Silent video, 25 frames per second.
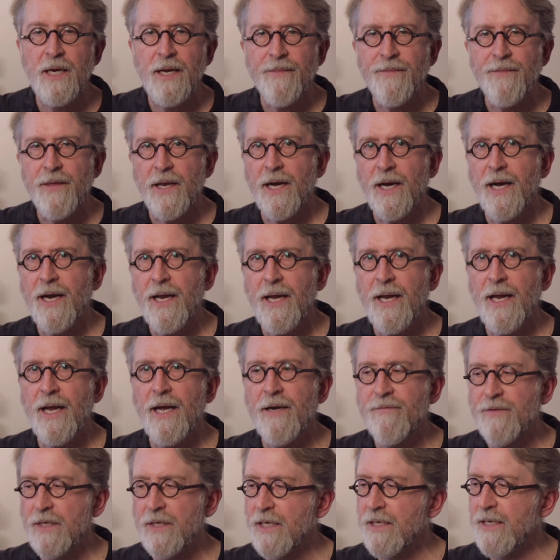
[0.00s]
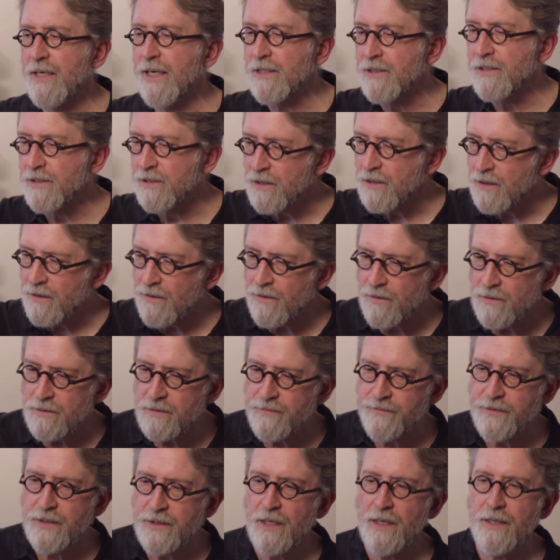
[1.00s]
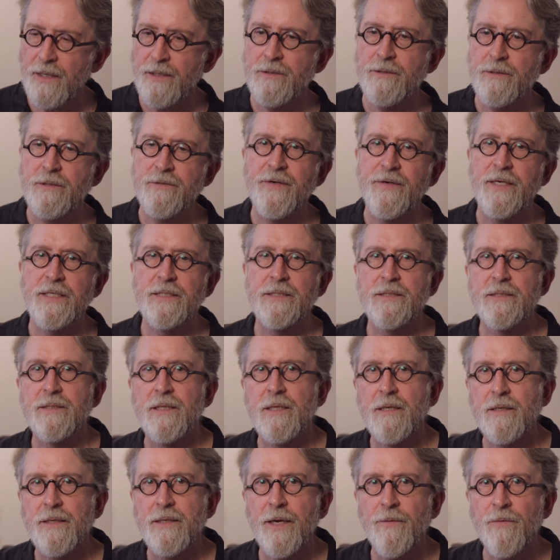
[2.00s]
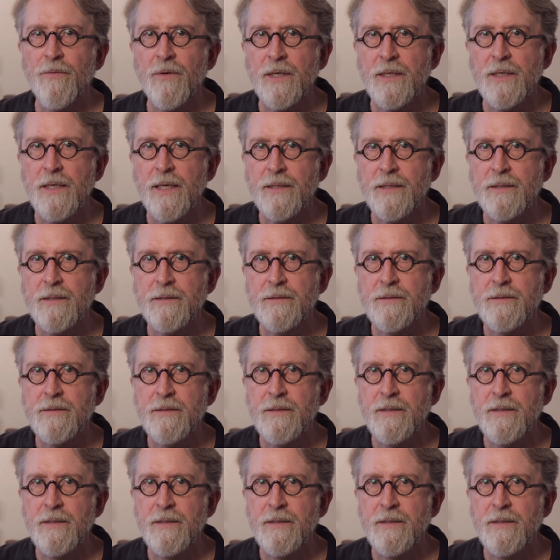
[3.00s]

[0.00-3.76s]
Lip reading: that I have and connect it to all of the audio devices that are network connected.